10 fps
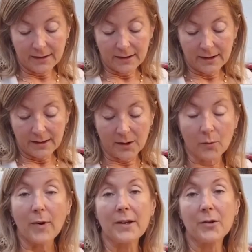In the
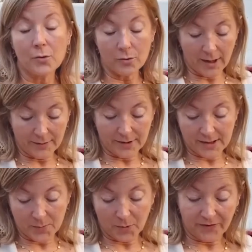way NewGround
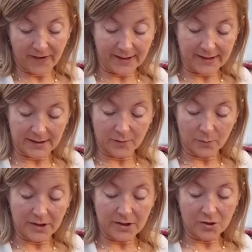has perfected,
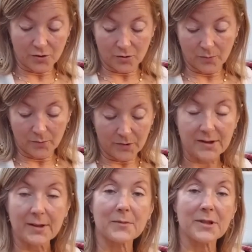we too,
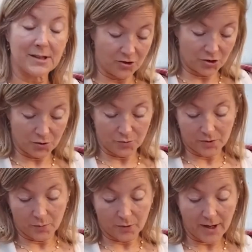Muslims and
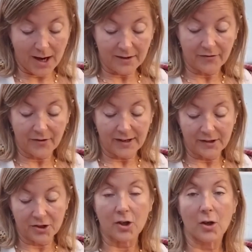Jews, were not afraid
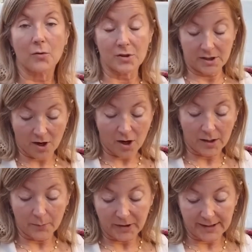to go to the
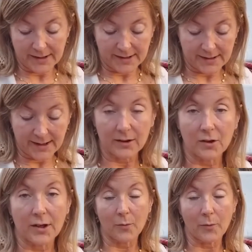hard places and
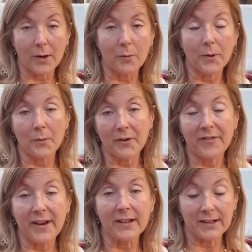look at we were
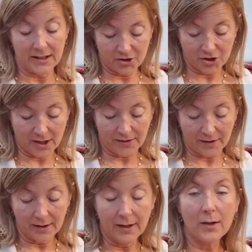failing each
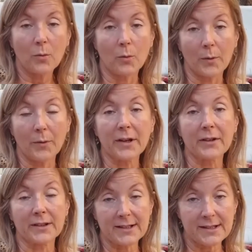other, where we
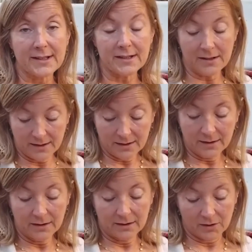could listen,
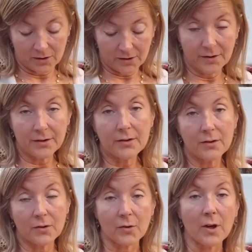learn,
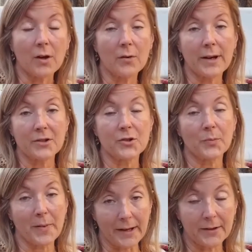grow, and do
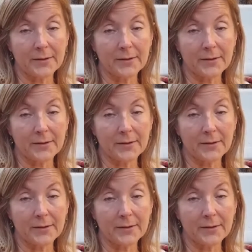better.